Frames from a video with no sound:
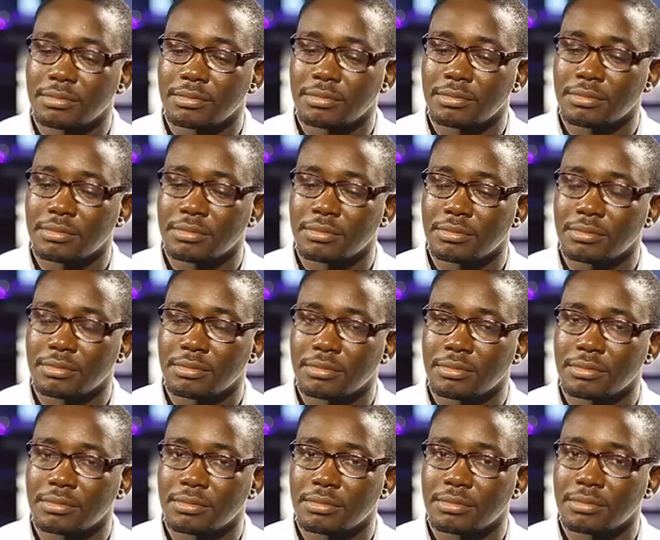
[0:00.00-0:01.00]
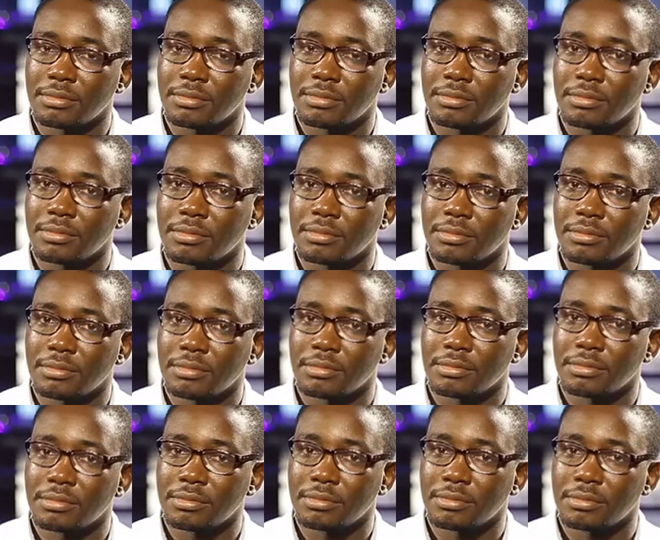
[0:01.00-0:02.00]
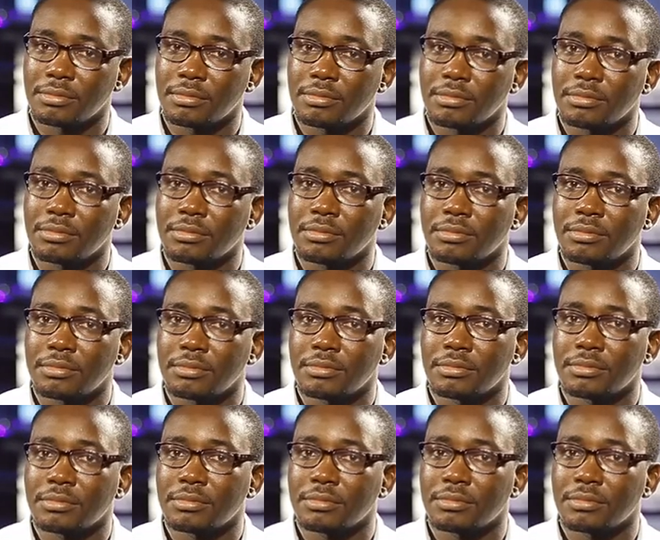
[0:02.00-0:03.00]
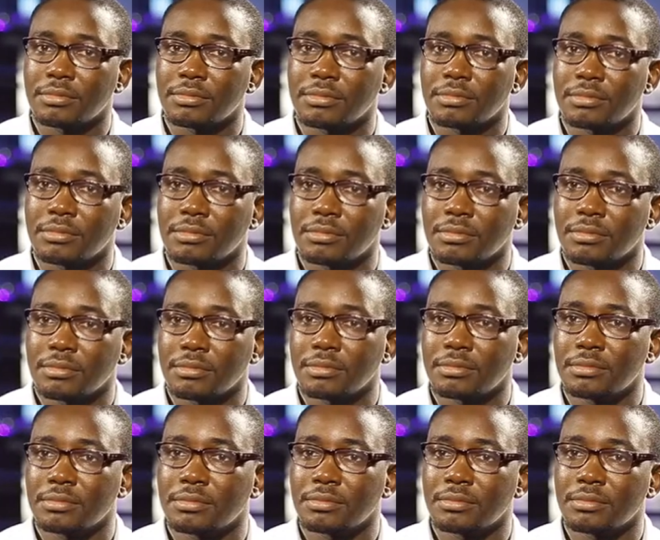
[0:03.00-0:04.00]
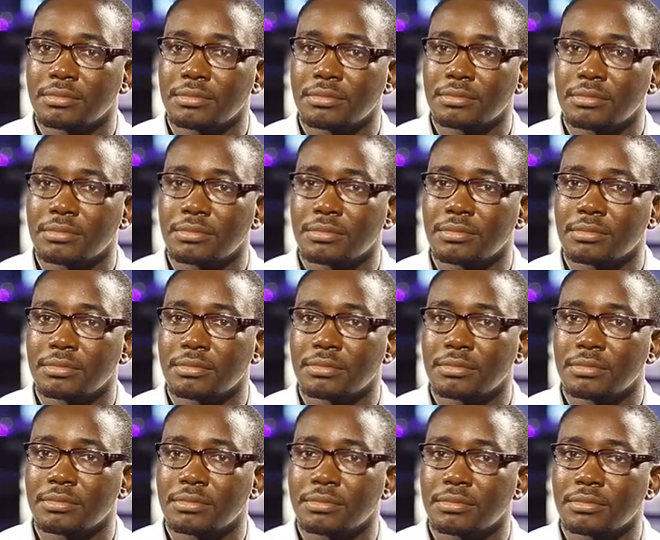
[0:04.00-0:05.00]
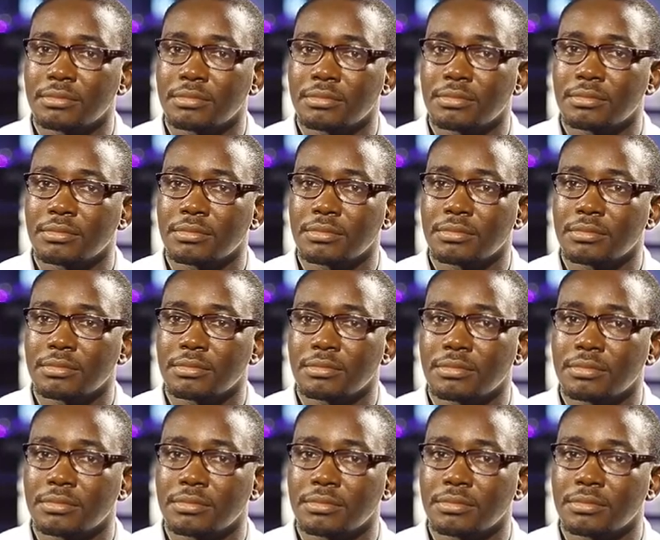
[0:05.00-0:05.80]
No words are spoken by the person on screen.